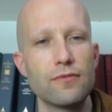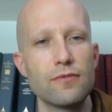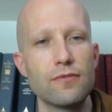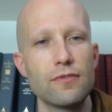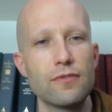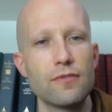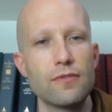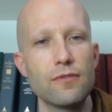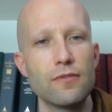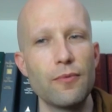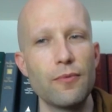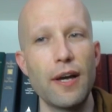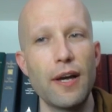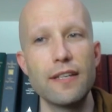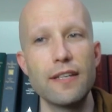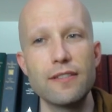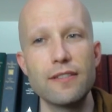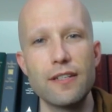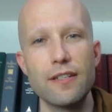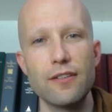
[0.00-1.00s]
Why is
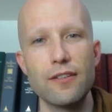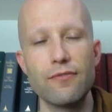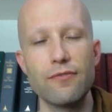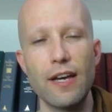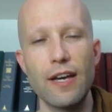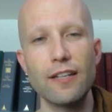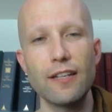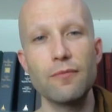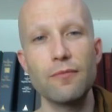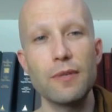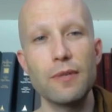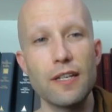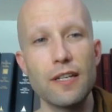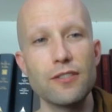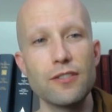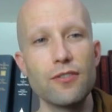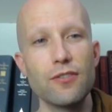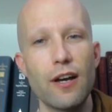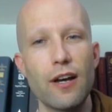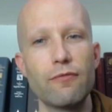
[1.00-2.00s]
it ineffective? Because you
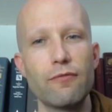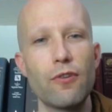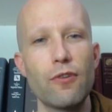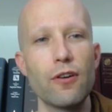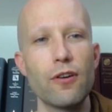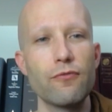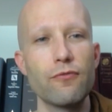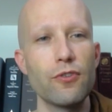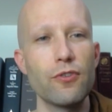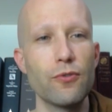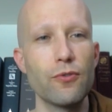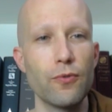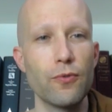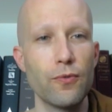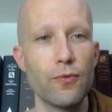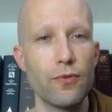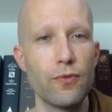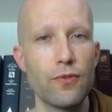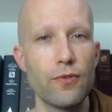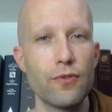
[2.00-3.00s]
have wrong view.
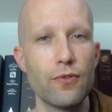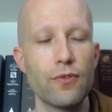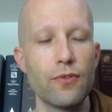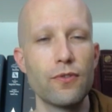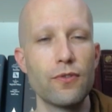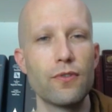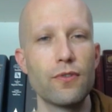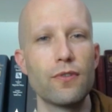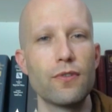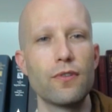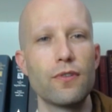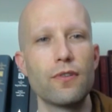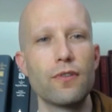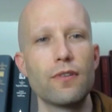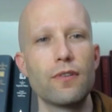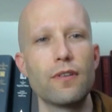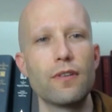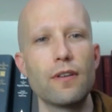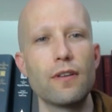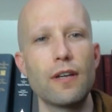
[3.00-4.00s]

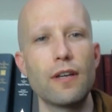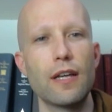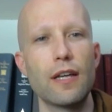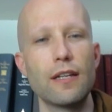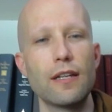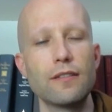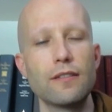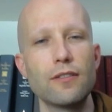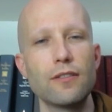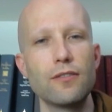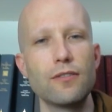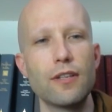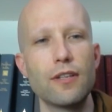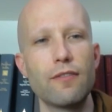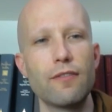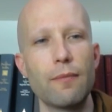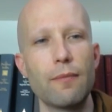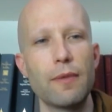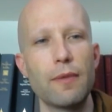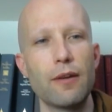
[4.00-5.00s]
And until you give up
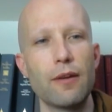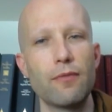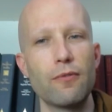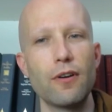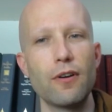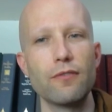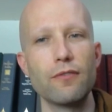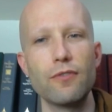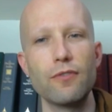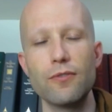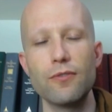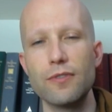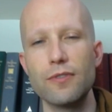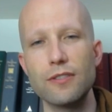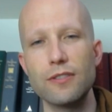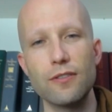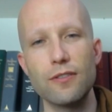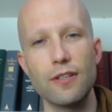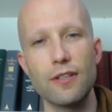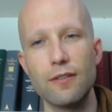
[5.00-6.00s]
that wrong view, it's
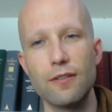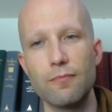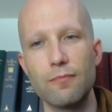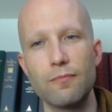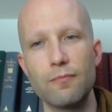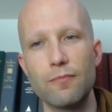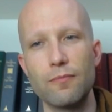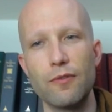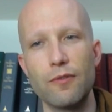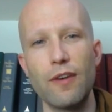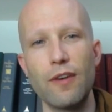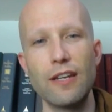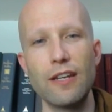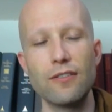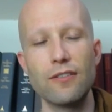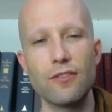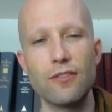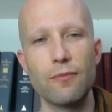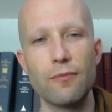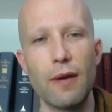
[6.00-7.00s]
going to prevent your
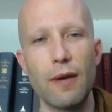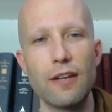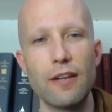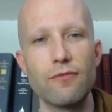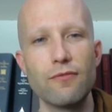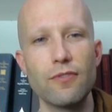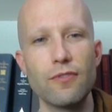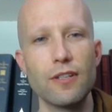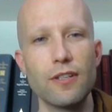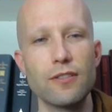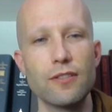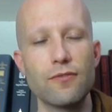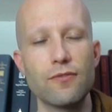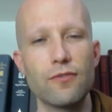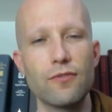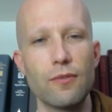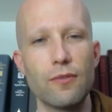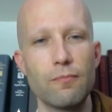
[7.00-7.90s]
mindfulness from